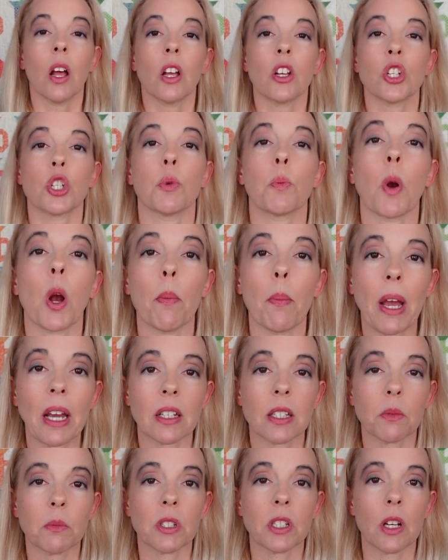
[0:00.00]
She brought back
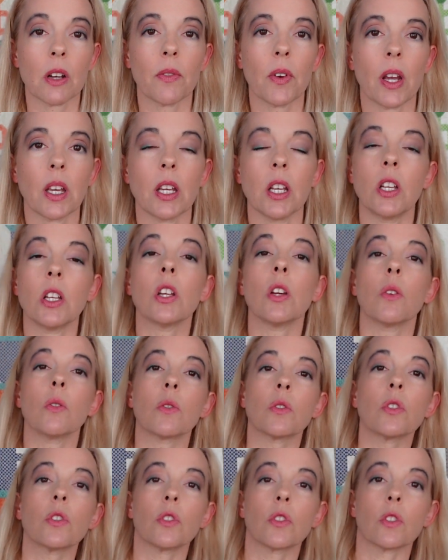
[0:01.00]
some stuff I can
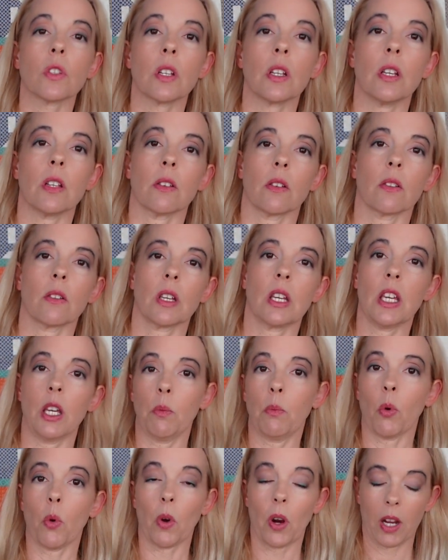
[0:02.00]
use, either
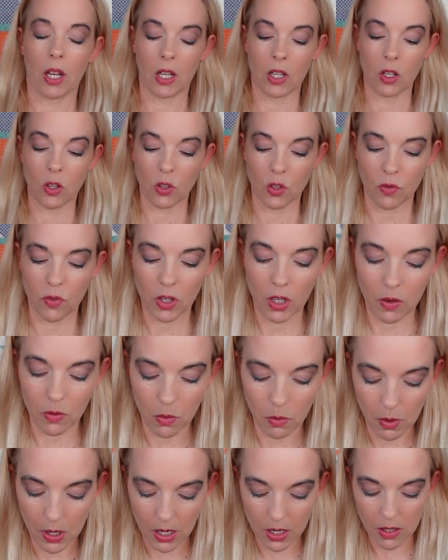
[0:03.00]
keep or I can use for
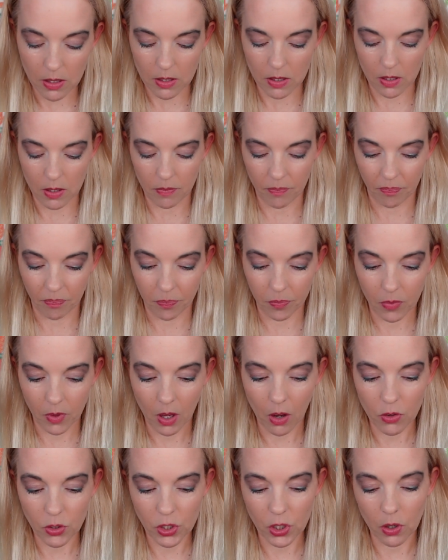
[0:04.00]
giveaways.
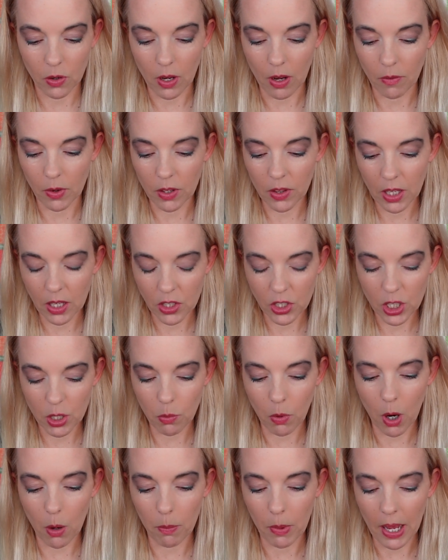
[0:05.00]
I'll show you everything she
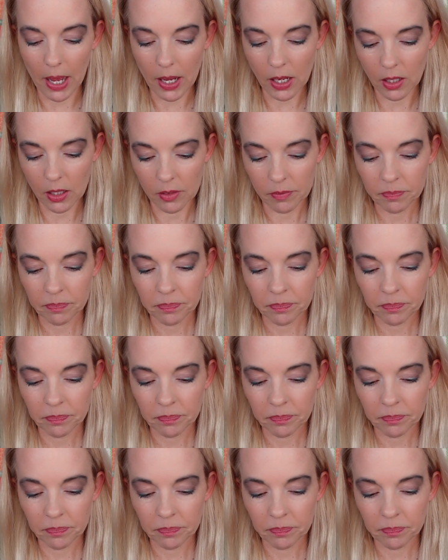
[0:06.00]
brought back.